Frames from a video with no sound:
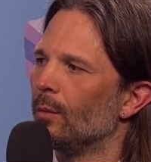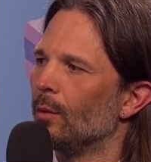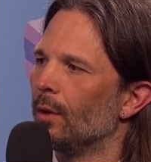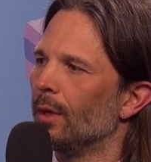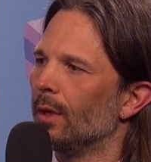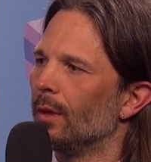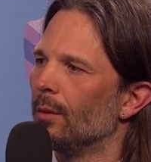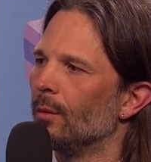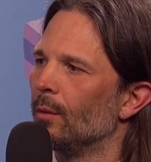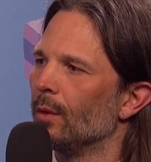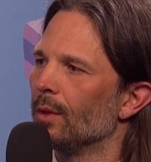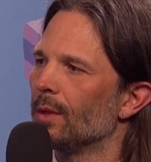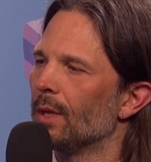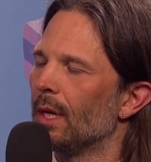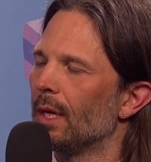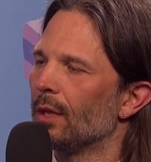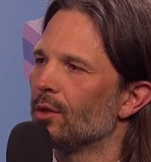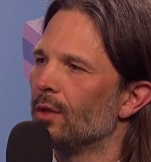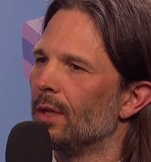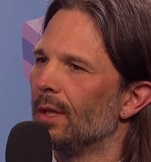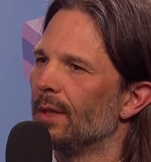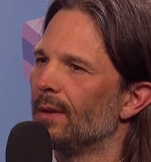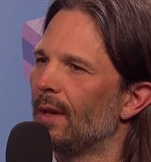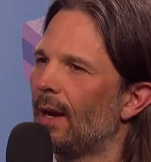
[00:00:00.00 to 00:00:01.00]
with was
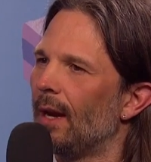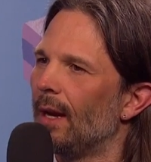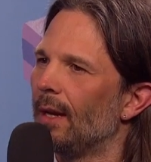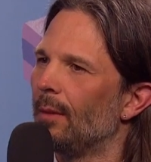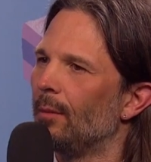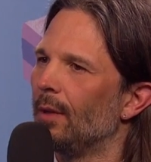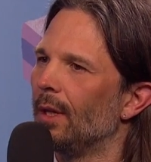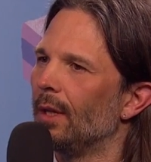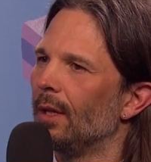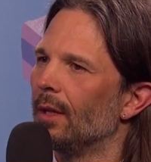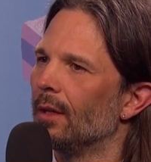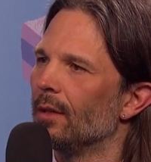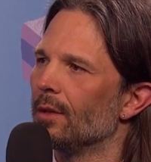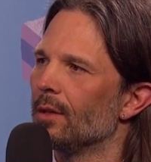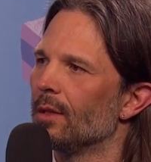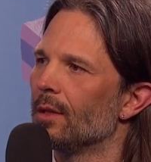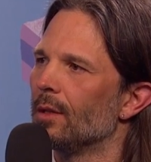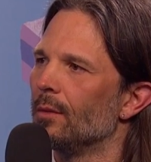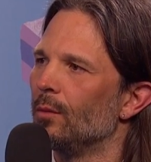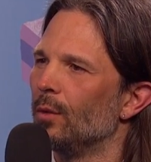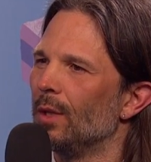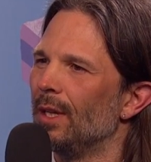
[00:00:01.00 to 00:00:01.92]
actually timing because